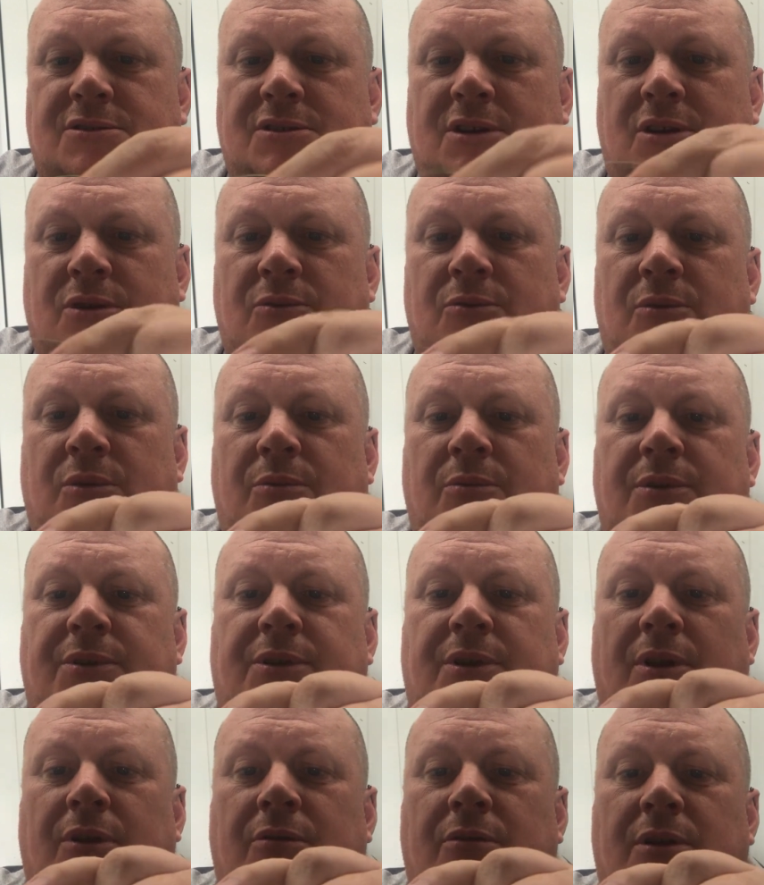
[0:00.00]
so what we
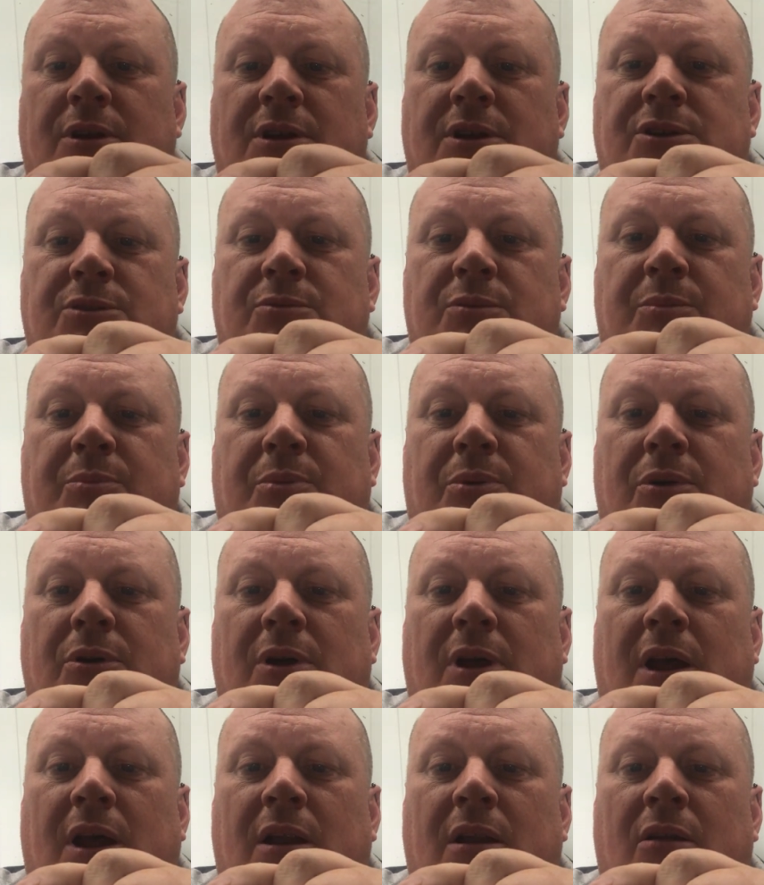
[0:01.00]
do is we
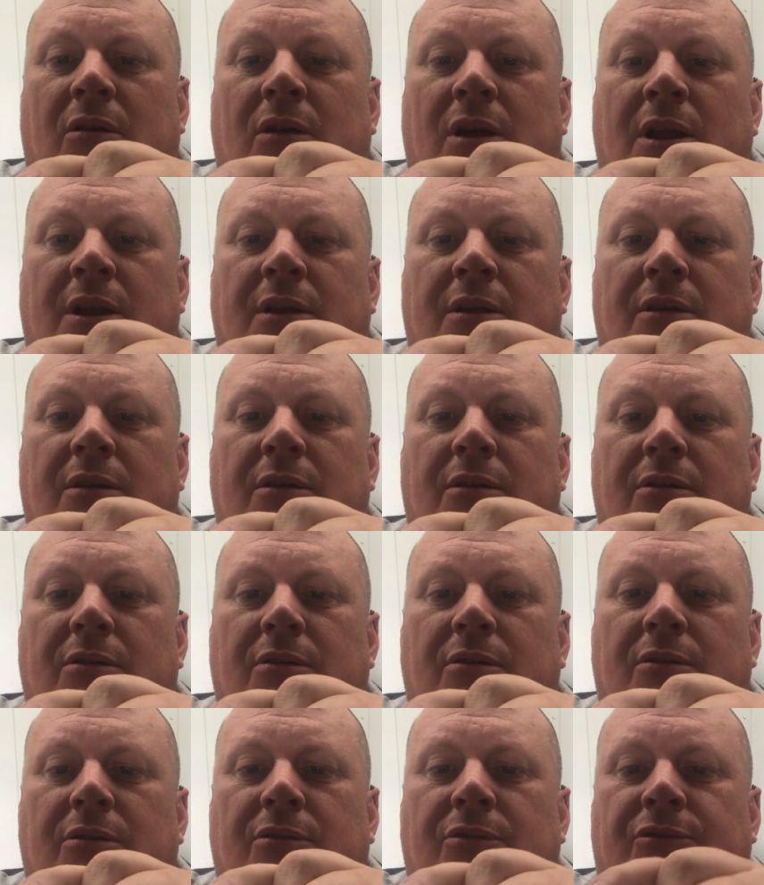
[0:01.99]
put our line
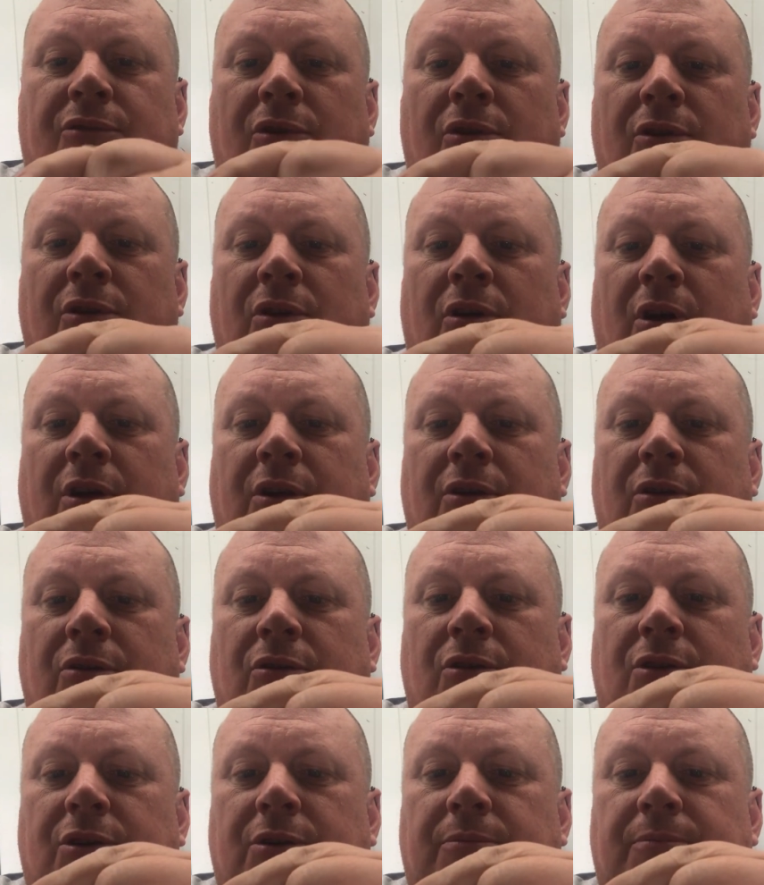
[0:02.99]
through the eye of the
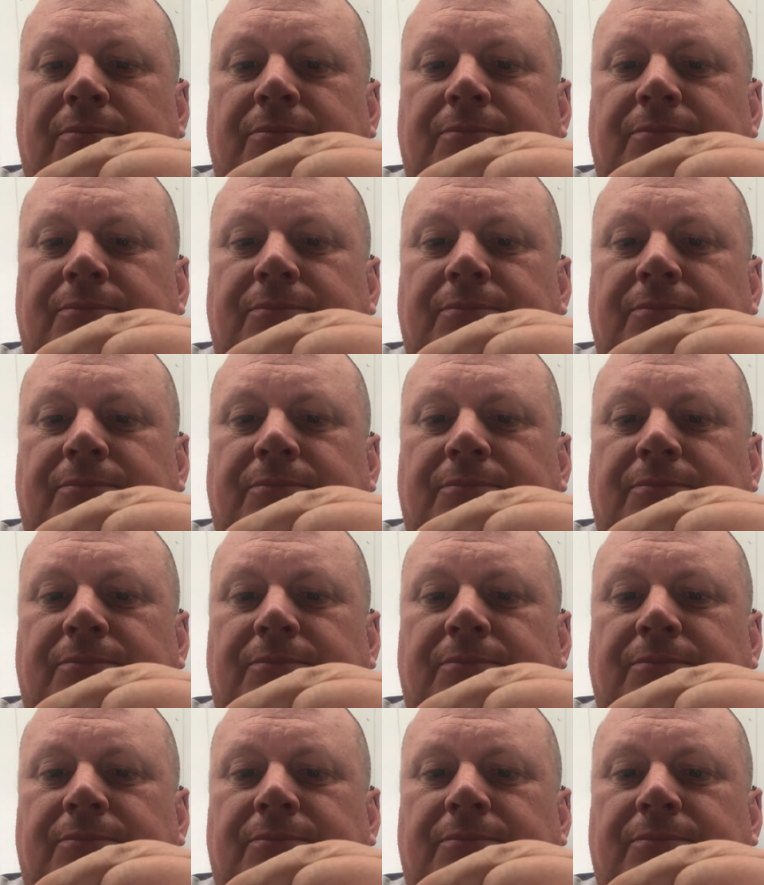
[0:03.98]
hook,